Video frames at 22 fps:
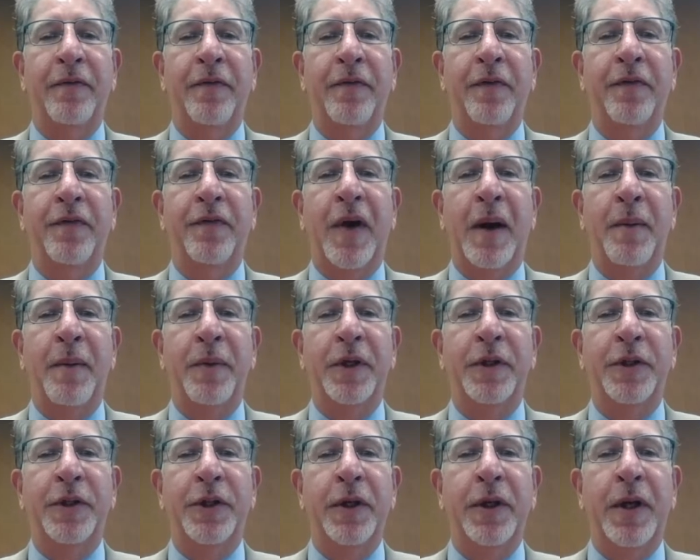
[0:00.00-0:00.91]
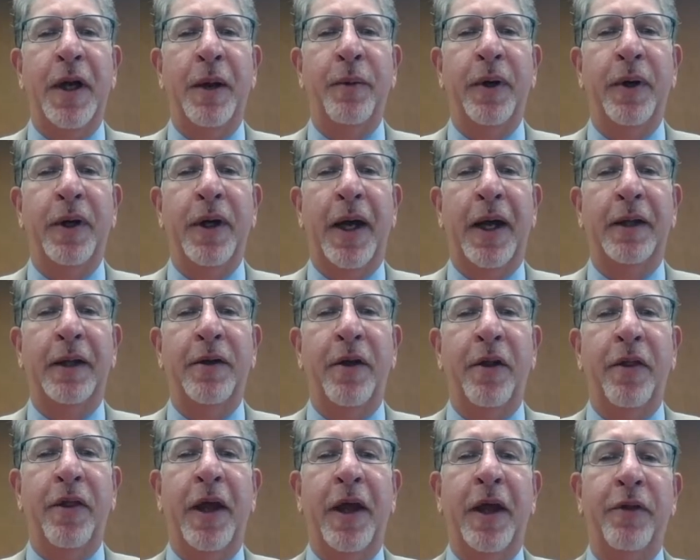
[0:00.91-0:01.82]
of FibroGen, I would like to
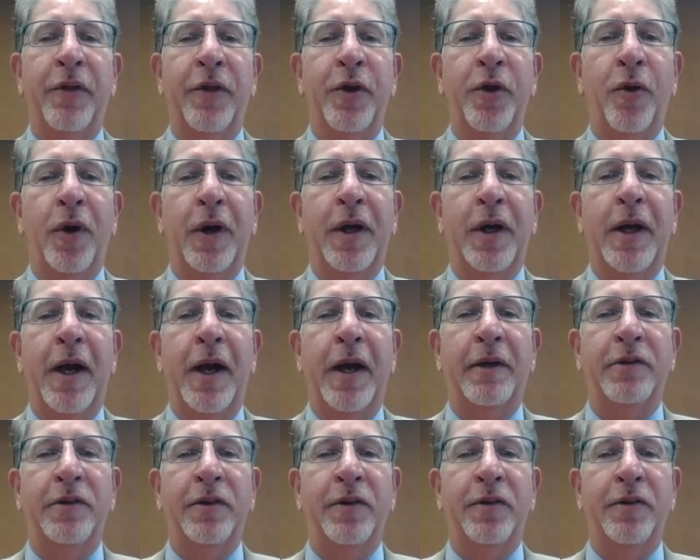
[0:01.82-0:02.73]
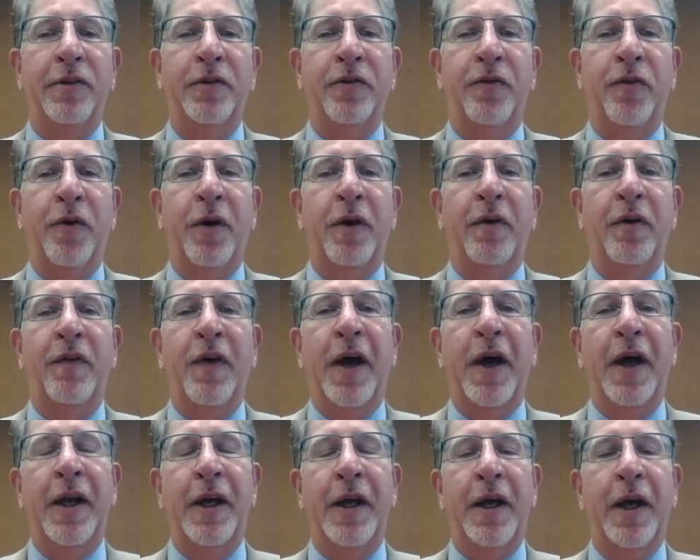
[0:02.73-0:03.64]
thank the organizers for
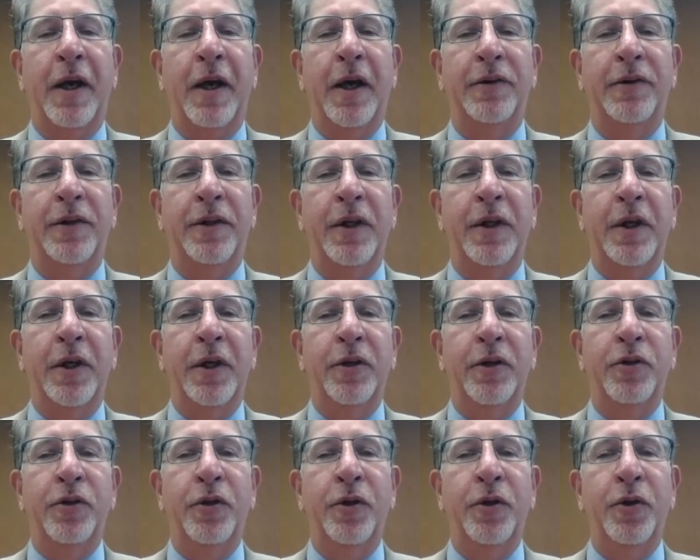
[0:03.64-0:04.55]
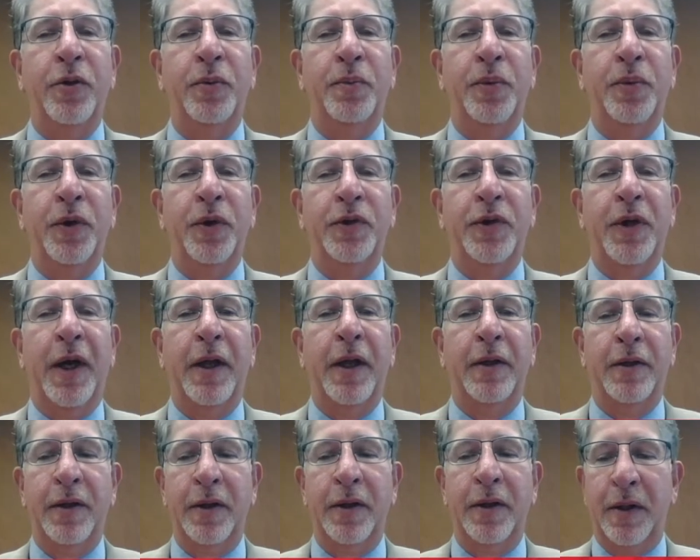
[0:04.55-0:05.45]
inviting us to
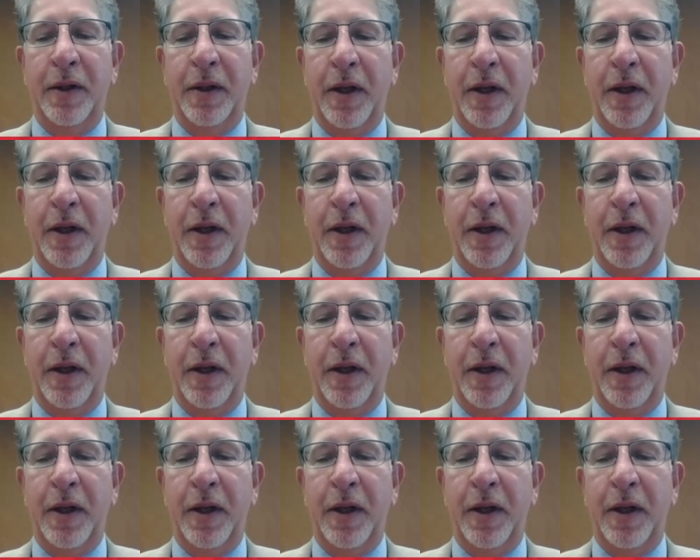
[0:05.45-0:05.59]
present